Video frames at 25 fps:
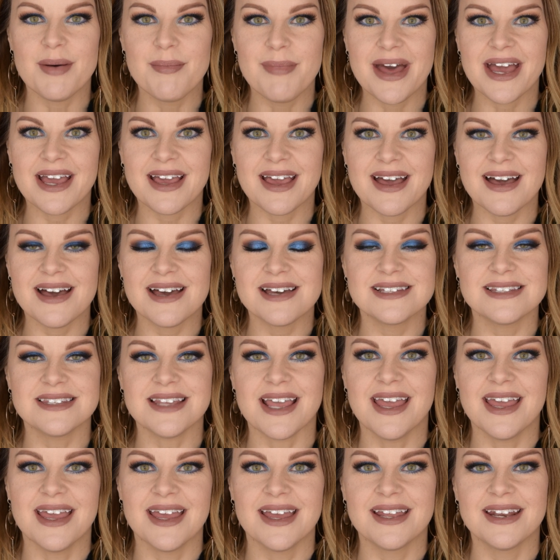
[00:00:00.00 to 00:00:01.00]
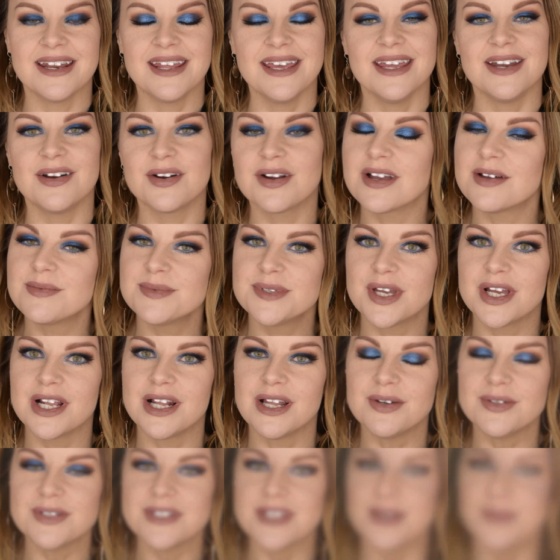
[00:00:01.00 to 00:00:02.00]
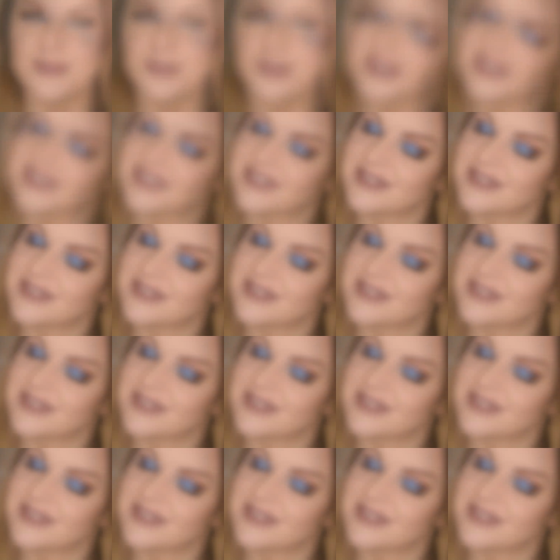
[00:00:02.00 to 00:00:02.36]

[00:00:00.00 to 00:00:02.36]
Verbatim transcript: I'm back, guys, and here comes your close-up.